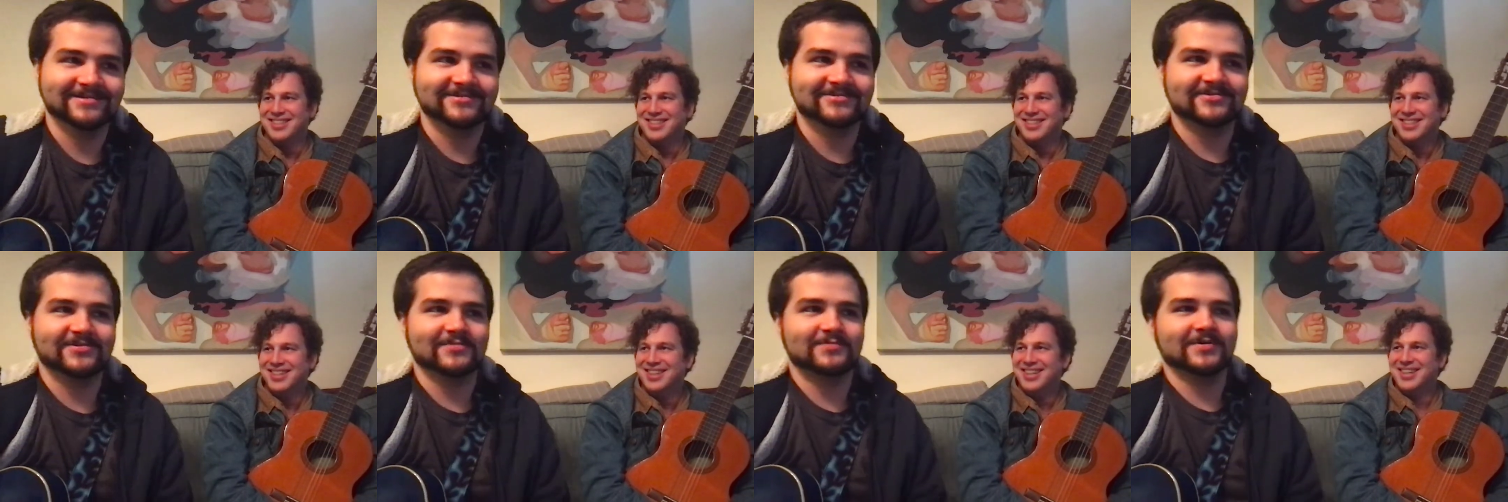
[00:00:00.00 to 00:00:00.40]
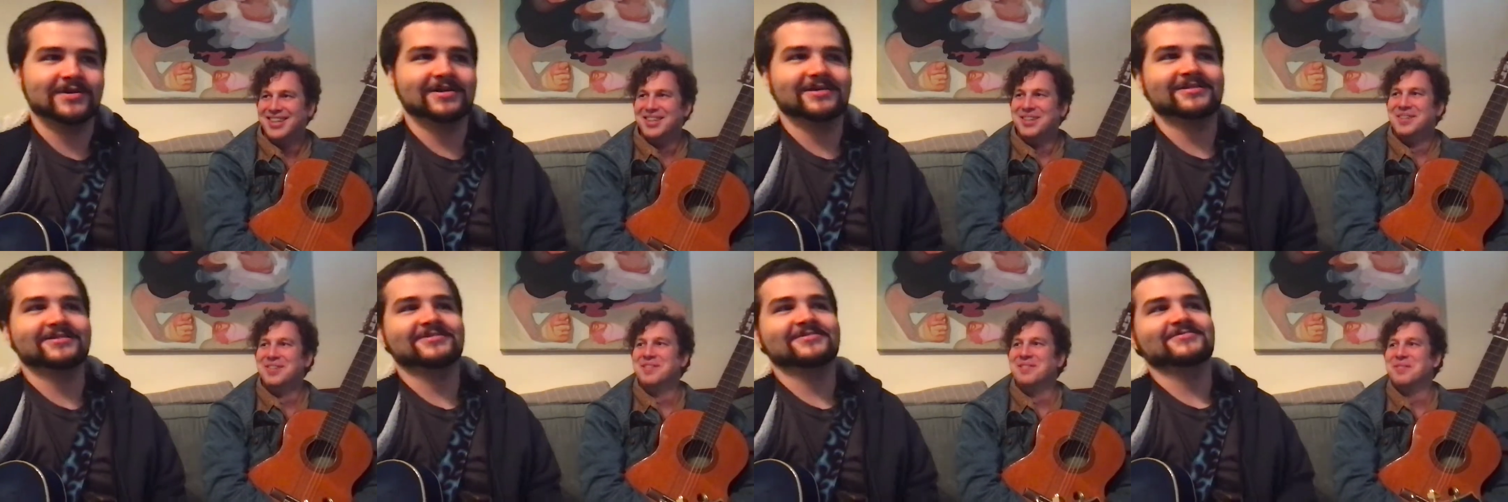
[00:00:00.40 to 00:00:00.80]
Speaker 1: The
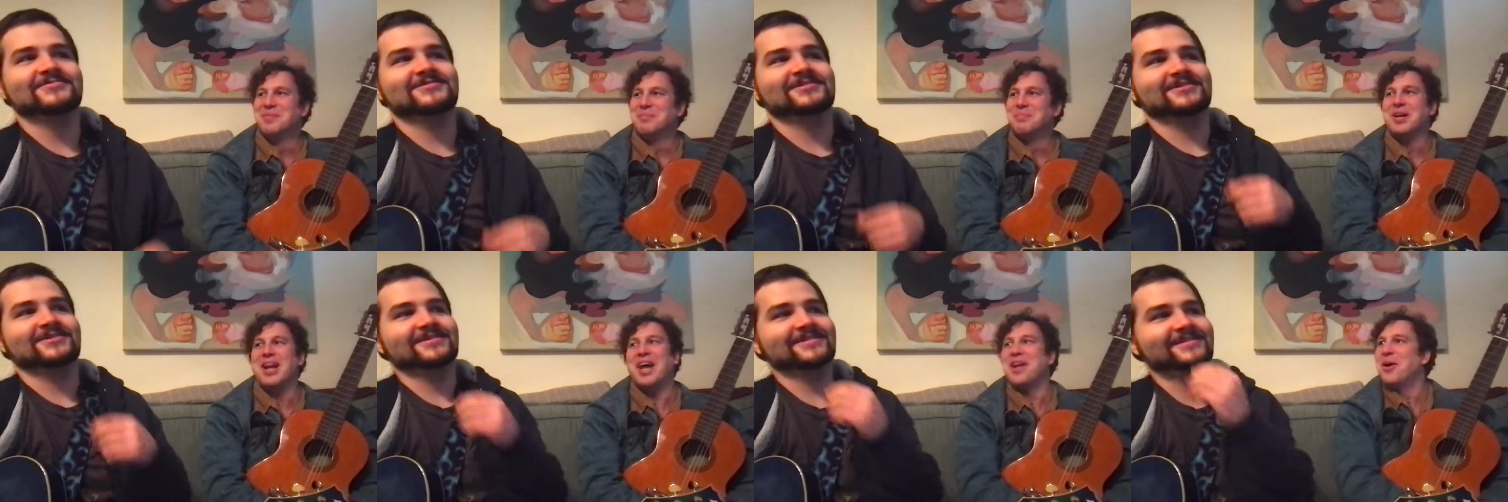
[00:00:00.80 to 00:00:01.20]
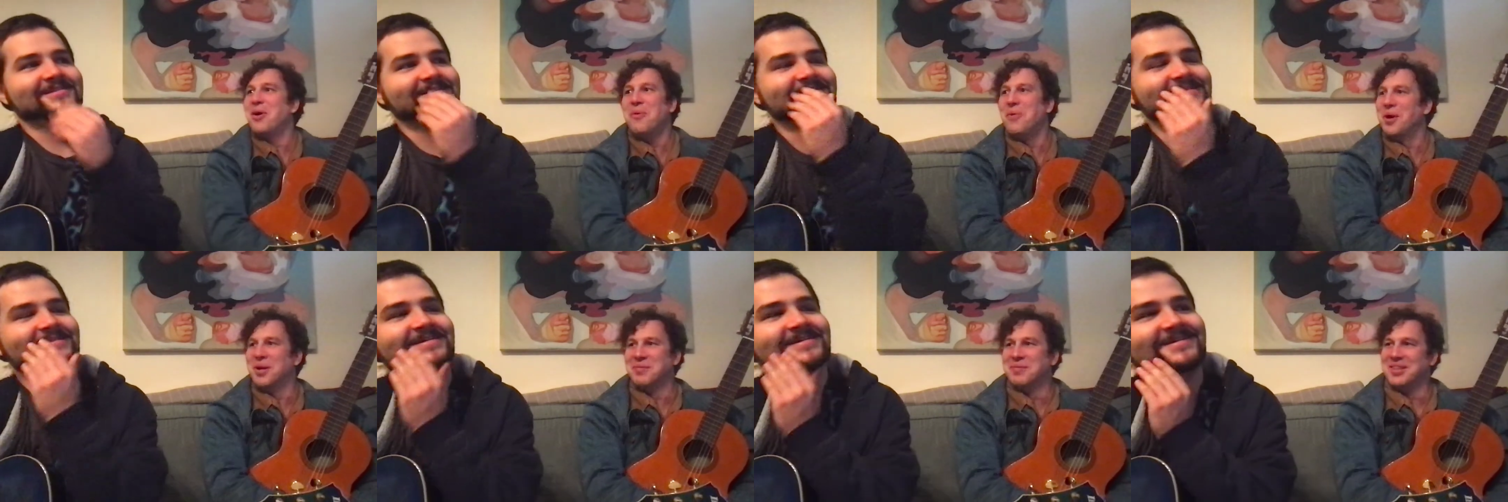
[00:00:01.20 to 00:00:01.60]
pilot. Songland. But I don't
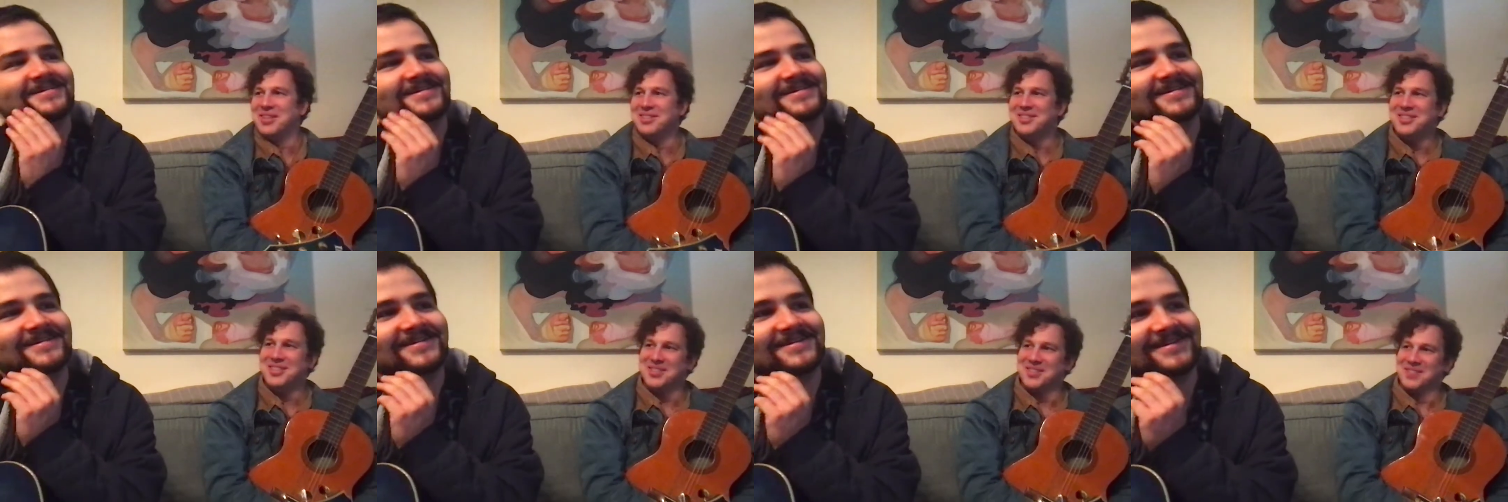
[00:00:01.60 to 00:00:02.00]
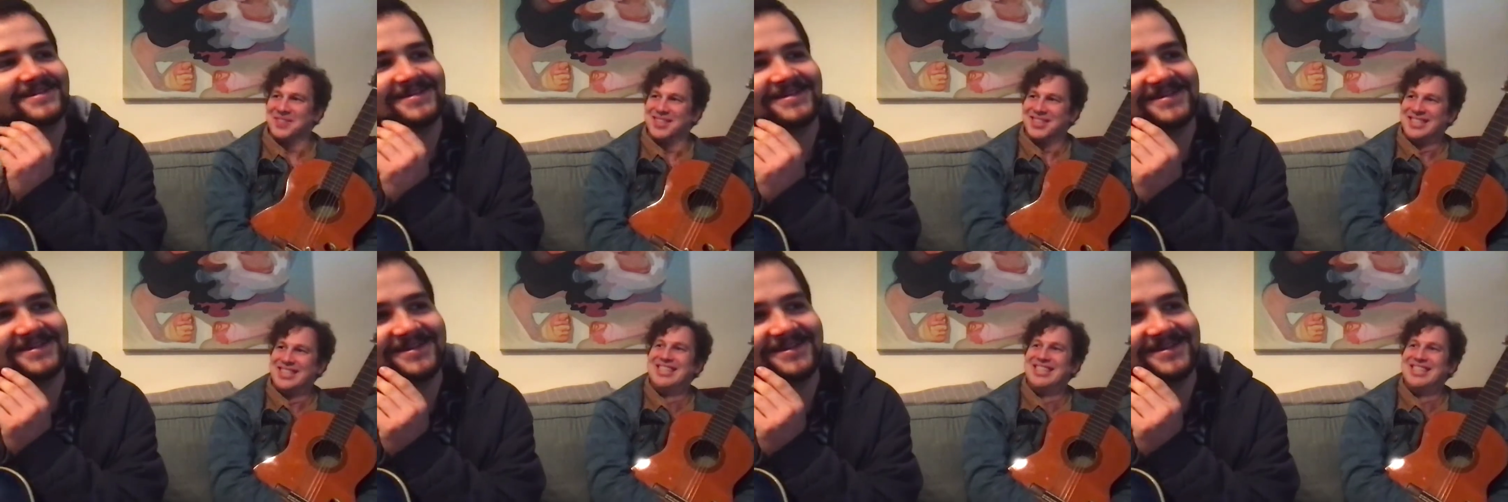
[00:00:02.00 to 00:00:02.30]
want to be YouTubers.